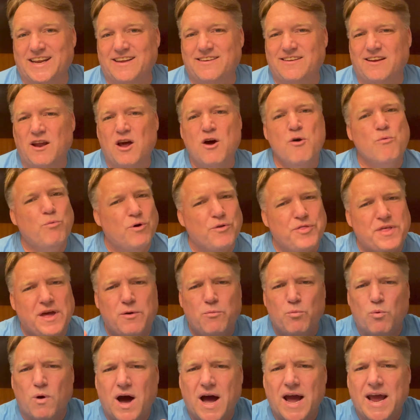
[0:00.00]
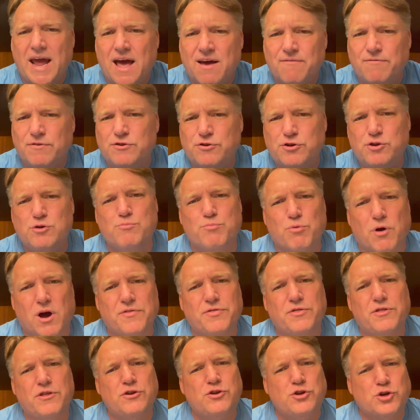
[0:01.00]
He said, well, then why haven't you
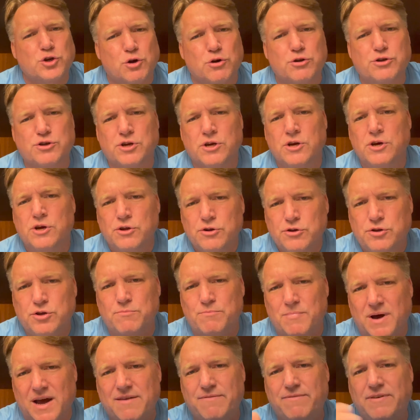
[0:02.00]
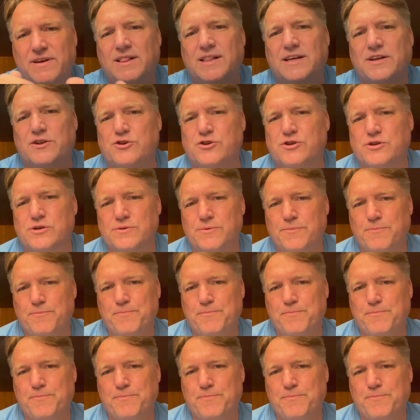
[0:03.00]
brought the church to my village?